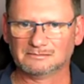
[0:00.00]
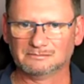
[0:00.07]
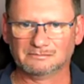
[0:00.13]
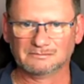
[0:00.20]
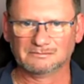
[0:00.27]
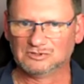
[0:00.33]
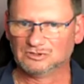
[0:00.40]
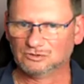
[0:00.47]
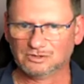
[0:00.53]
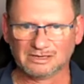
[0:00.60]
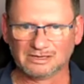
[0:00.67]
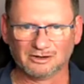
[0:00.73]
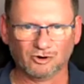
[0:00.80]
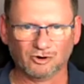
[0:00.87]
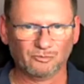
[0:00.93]
doing
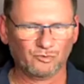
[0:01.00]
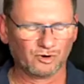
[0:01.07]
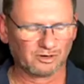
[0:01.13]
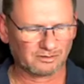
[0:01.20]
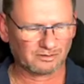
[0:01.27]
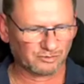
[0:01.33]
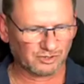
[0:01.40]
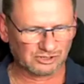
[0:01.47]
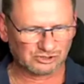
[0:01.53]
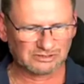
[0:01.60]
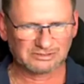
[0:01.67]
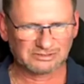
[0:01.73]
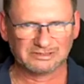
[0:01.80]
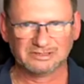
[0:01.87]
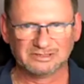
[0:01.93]
homework, brushing
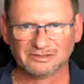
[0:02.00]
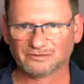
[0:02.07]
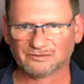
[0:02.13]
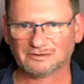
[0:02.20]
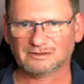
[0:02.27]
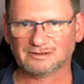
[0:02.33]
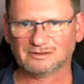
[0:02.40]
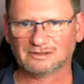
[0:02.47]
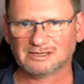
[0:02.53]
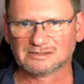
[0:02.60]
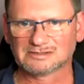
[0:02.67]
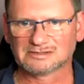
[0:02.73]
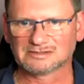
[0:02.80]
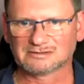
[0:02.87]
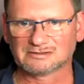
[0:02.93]
teeth
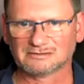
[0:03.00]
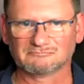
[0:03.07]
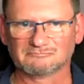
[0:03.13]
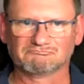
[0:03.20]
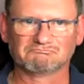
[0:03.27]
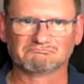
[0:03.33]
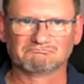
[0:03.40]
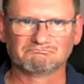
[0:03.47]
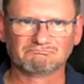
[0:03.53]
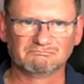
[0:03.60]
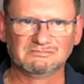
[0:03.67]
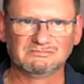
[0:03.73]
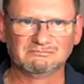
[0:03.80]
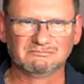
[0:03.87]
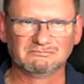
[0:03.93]
is
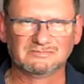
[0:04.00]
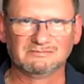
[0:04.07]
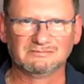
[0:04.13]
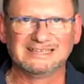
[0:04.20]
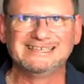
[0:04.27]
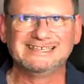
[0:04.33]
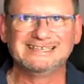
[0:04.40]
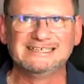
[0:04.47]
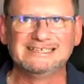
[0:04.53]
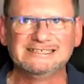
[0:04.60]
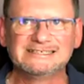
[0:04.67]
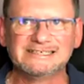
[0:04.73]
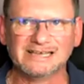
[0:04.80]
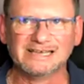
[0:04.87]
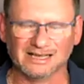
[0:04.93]

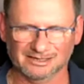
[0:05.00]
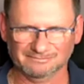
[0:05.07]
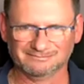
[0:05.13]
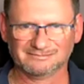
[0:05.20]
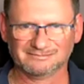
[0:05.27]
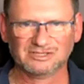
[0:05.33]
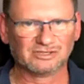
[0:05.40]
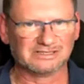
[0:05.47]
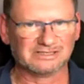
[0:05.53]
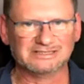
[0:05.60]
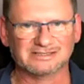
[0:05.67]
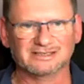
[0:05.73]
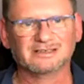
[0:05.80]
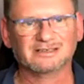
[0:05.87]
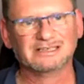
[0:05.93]
easier. Not
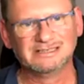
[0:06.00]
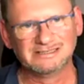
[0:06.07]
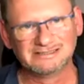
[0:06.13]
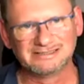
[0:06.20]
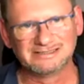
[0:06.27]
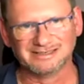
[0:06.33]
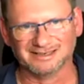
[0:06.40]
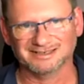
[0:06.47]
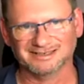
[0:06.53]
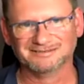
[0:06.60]
easy, easier.